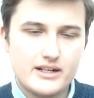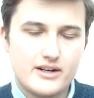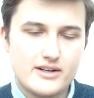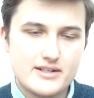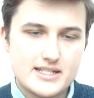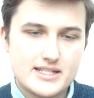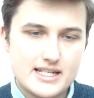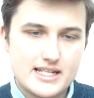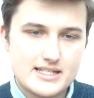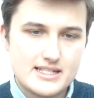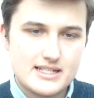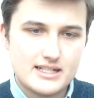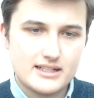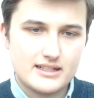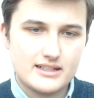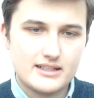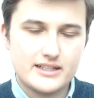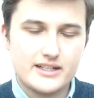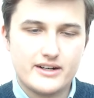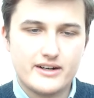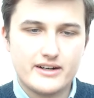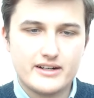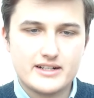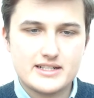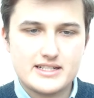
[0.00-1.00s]

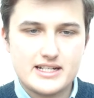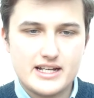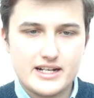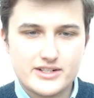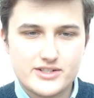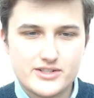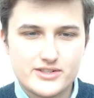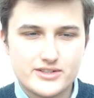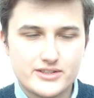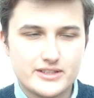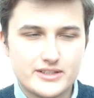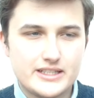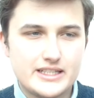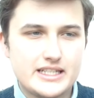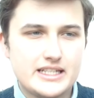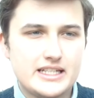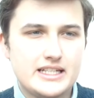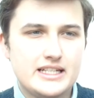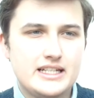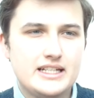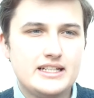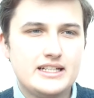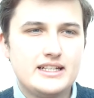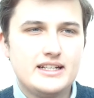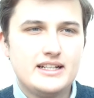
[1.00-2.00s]
artistically, architecturally,
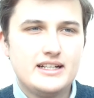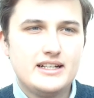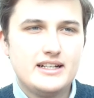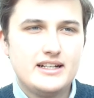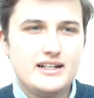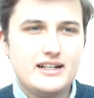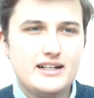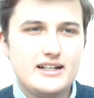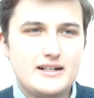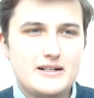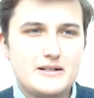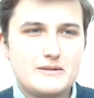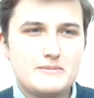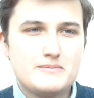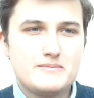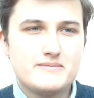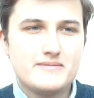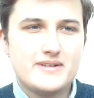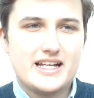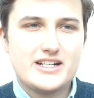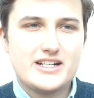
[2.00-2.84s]
um,